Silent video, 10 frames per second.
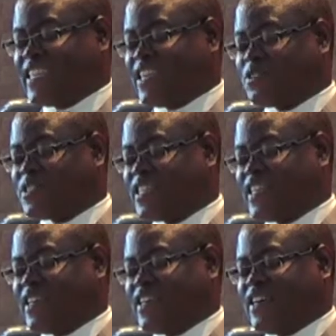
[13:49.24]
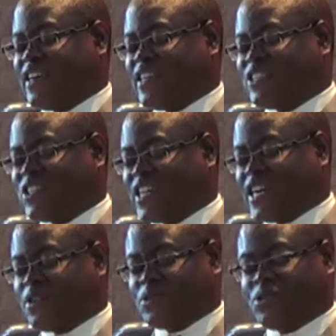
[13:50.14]
out uh,
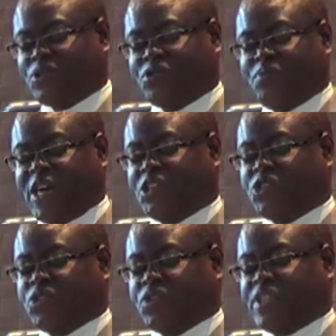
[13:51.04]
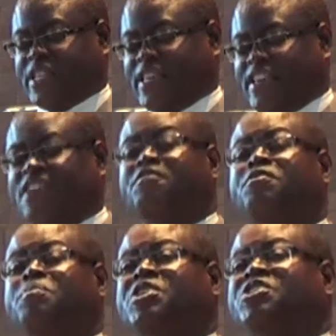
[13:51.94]
scouts to make sure that the
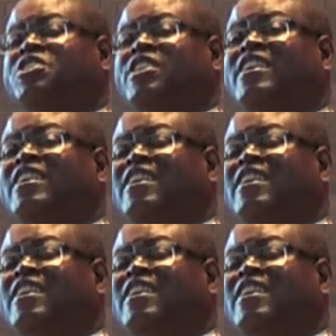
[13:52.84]
information